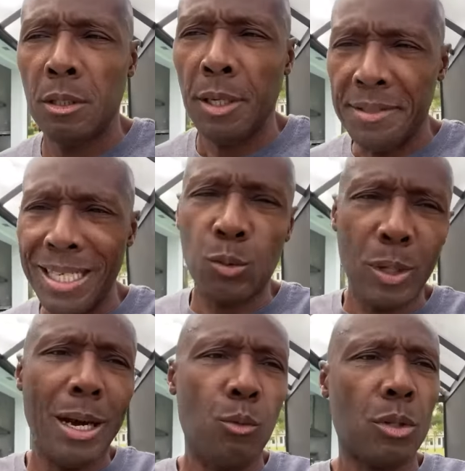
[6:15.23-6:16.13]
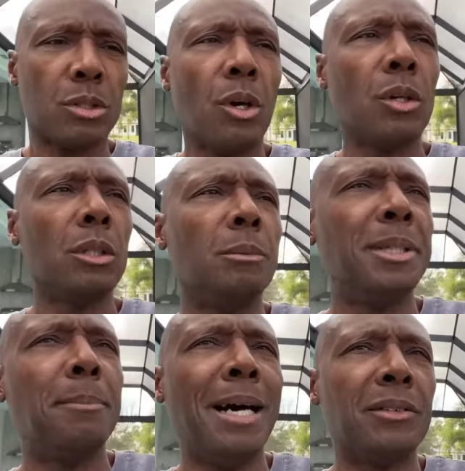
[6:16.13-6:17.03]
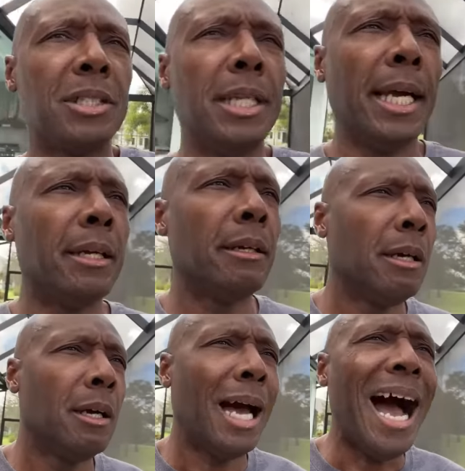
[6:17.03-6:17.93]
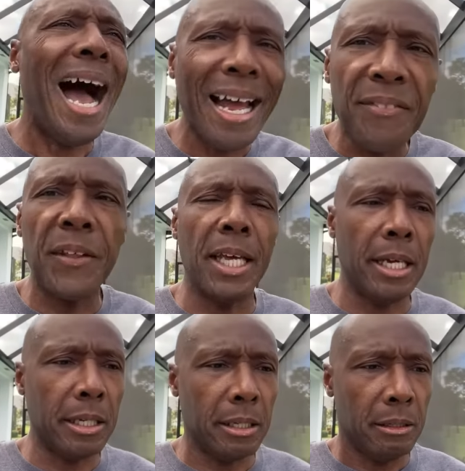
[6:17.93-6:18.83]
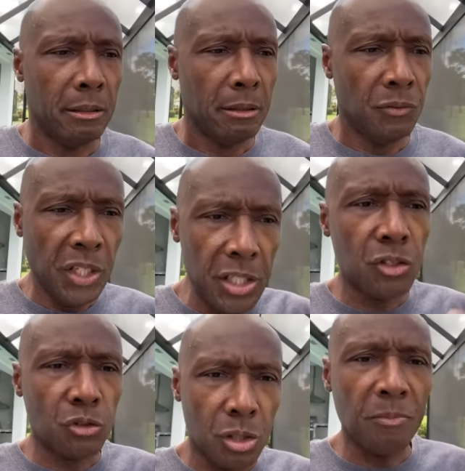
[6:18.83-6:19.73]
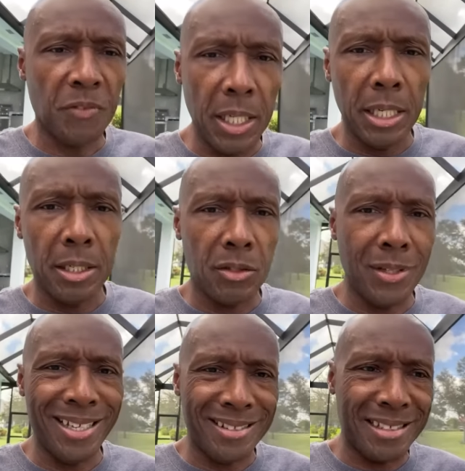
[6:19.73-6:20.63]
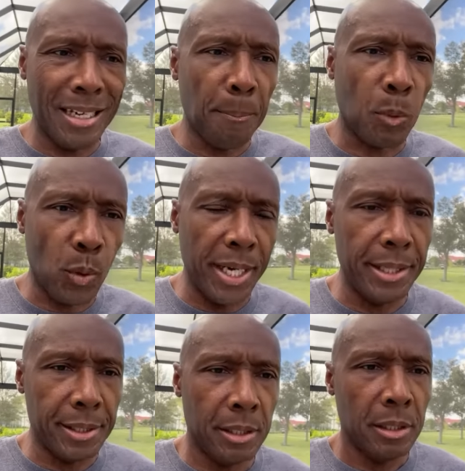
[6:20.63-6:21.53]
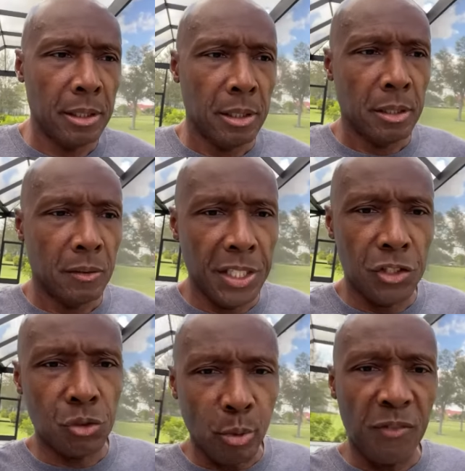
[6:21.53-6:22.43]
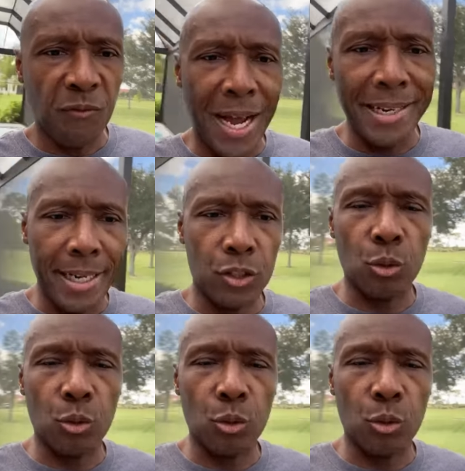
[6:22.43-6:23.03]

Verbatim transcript: And that's what I want to talk a little bit about today. I think these are some things that separate these three financial